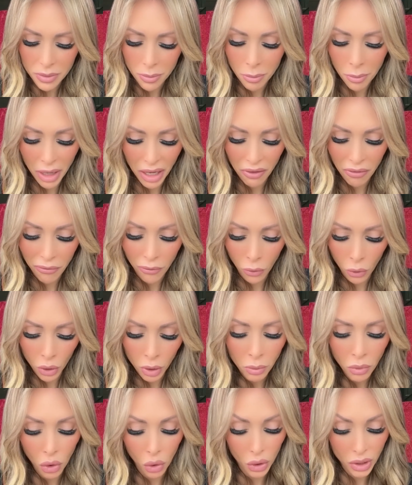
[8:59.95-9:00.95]
may
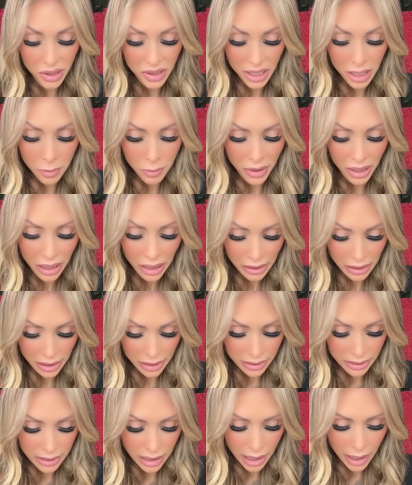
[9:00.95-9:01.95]
form or deepen at
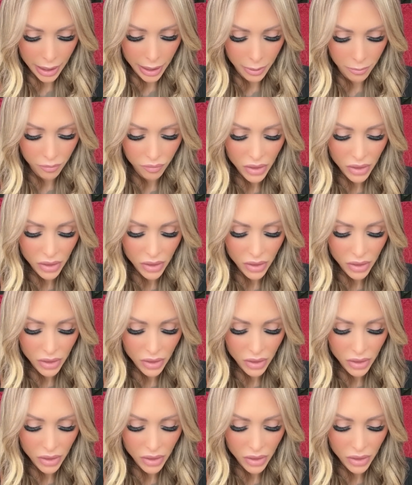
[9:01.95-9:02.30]
this time.